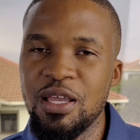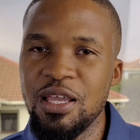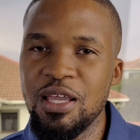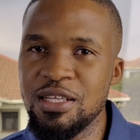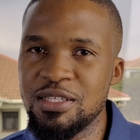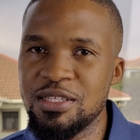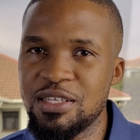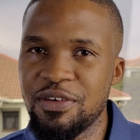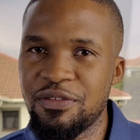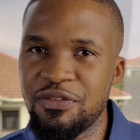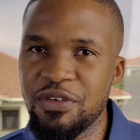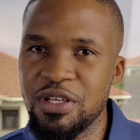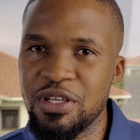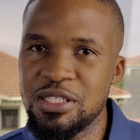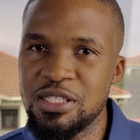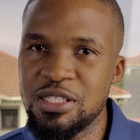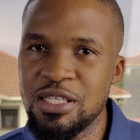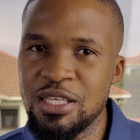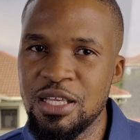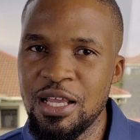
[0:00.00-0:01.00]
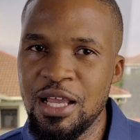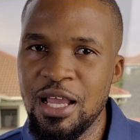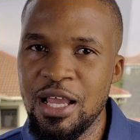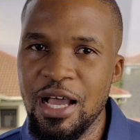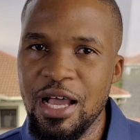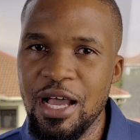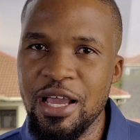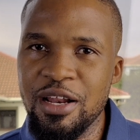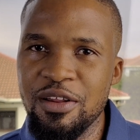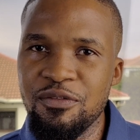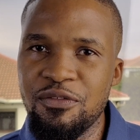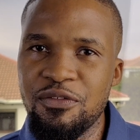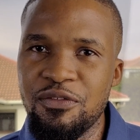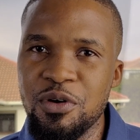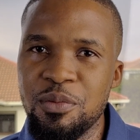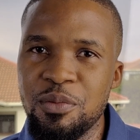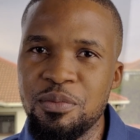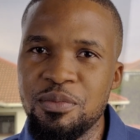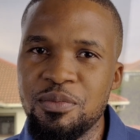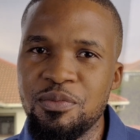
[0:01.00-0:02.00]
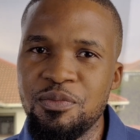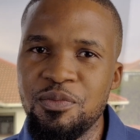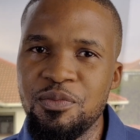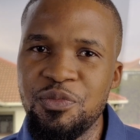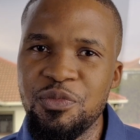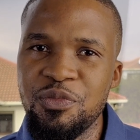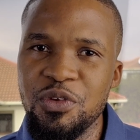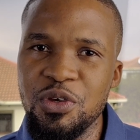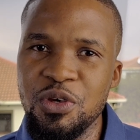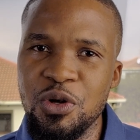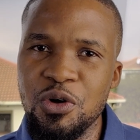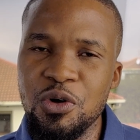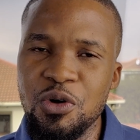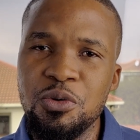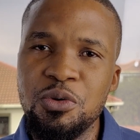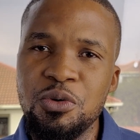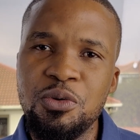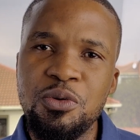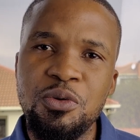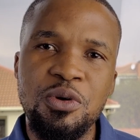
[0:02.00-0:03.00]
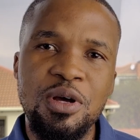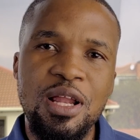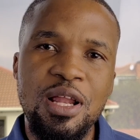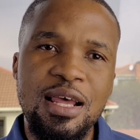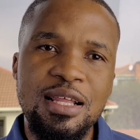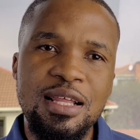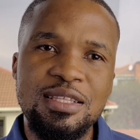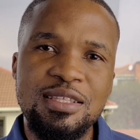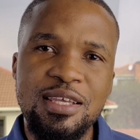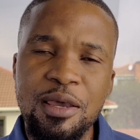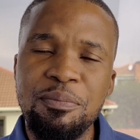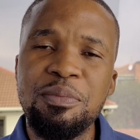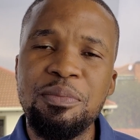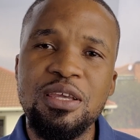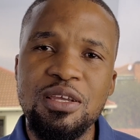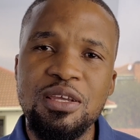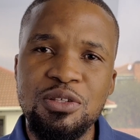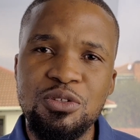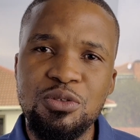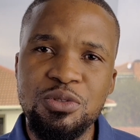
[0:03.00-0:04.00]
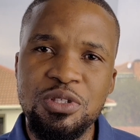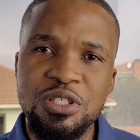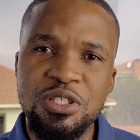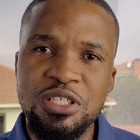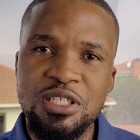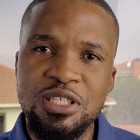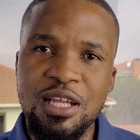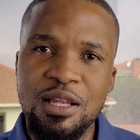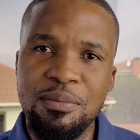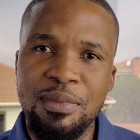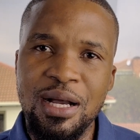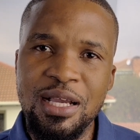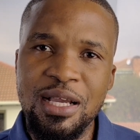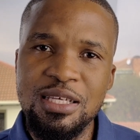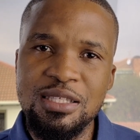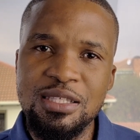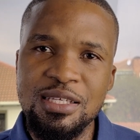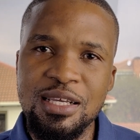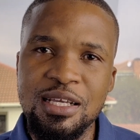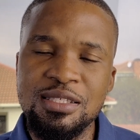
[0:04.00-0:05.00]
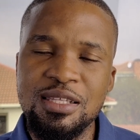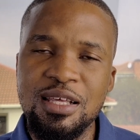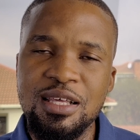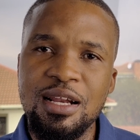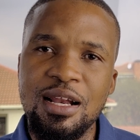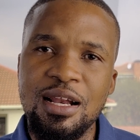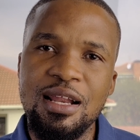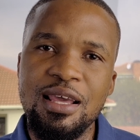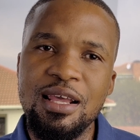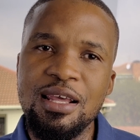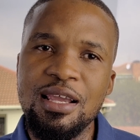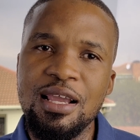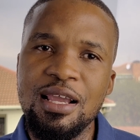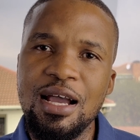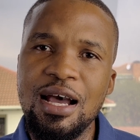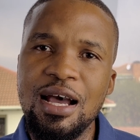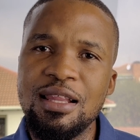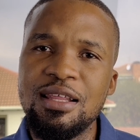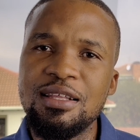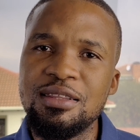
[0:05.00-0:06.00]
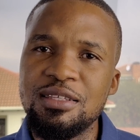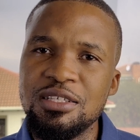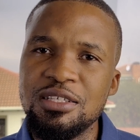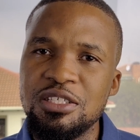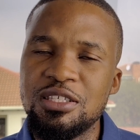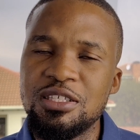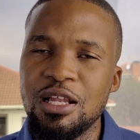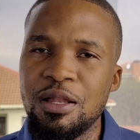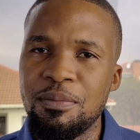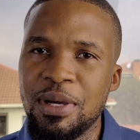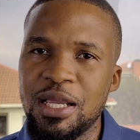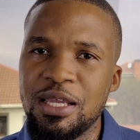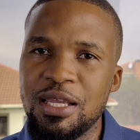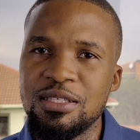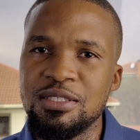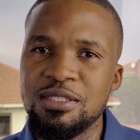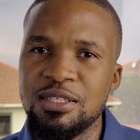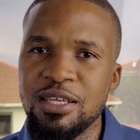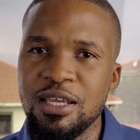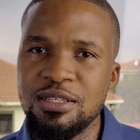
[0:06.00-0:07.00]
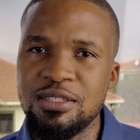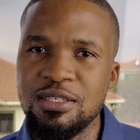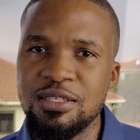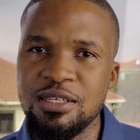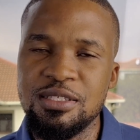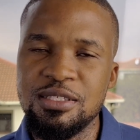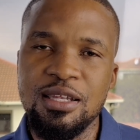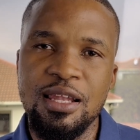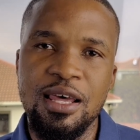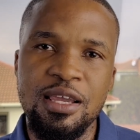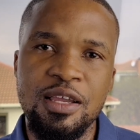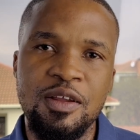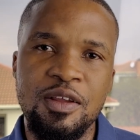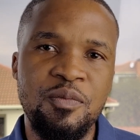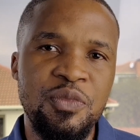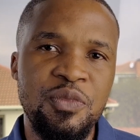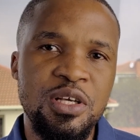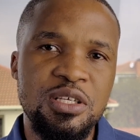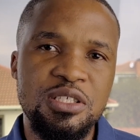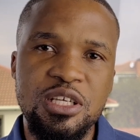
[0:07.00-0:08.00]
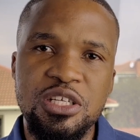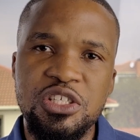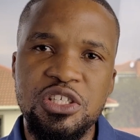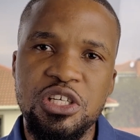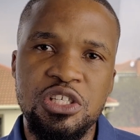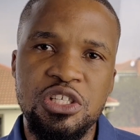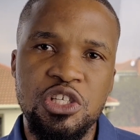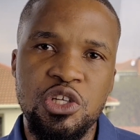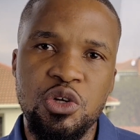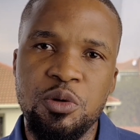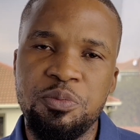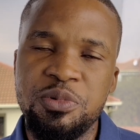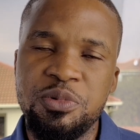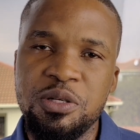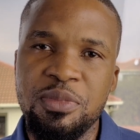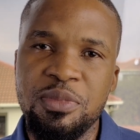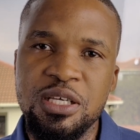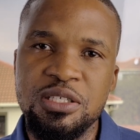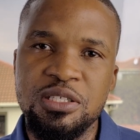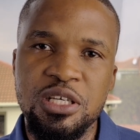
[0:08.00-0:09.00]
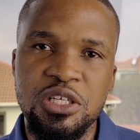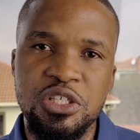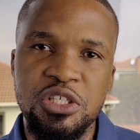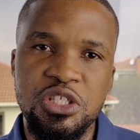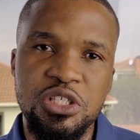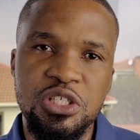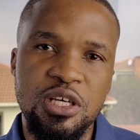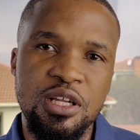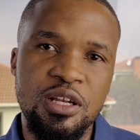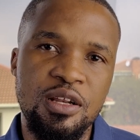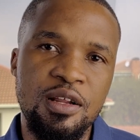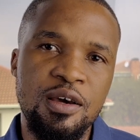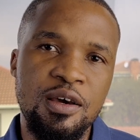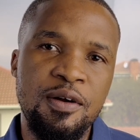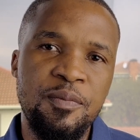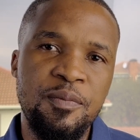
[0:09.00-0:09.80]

interface. And then from, tapping into digital marketing, I started learning other digital marketing tactics like search engine optimization,